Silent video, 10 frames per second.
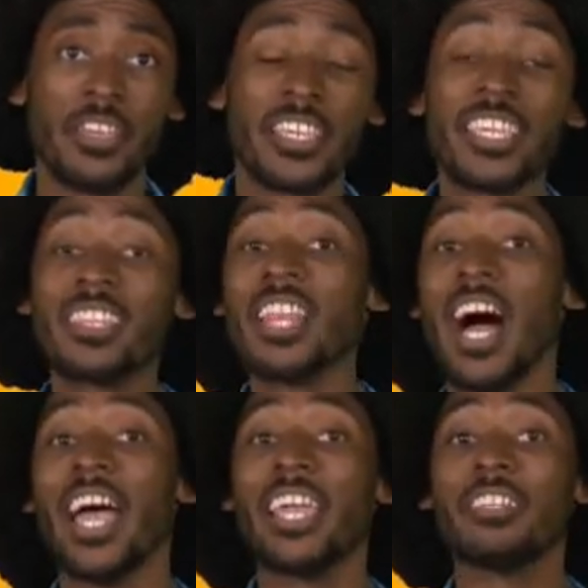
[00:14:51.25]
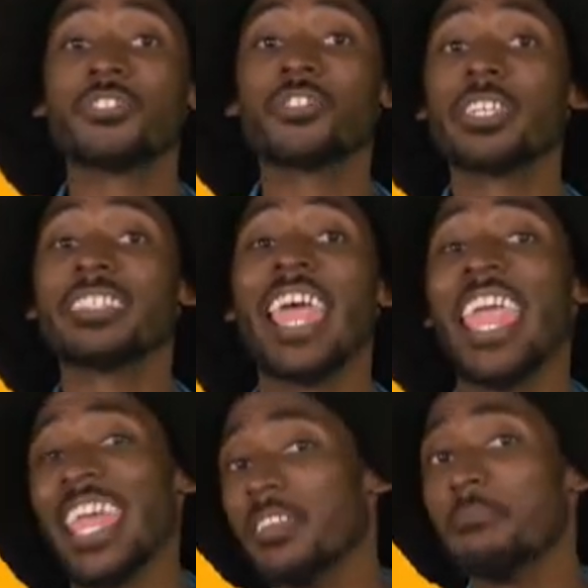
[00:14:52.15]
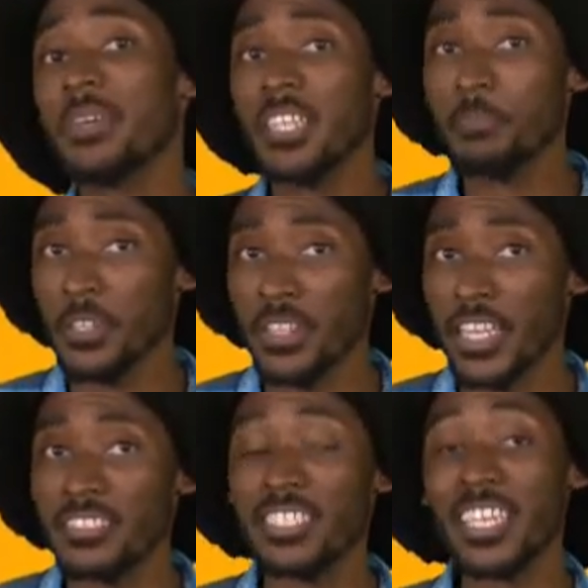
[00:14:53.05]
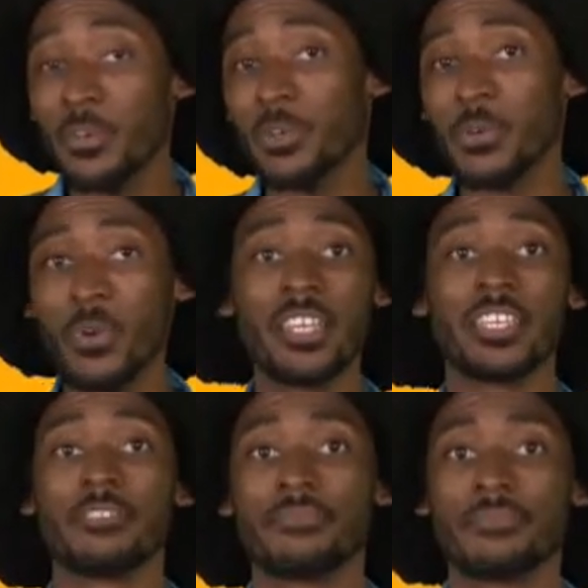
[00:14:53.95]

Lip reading: He lied, tricked, and manipulated to get what he wanted.